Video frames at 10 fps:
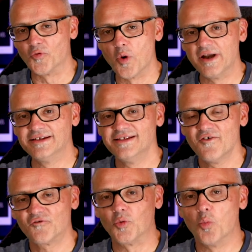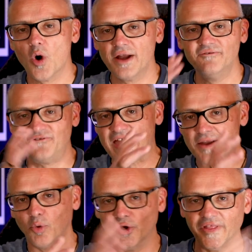one
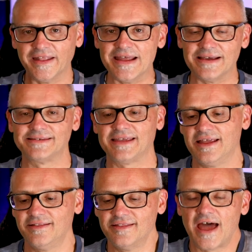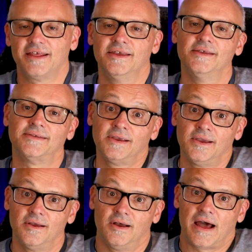fanboy to the next, and that is
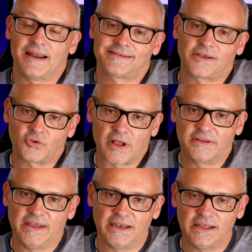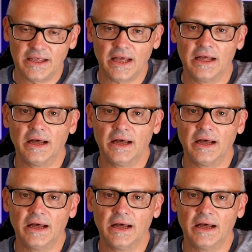Alessandro Galtieri.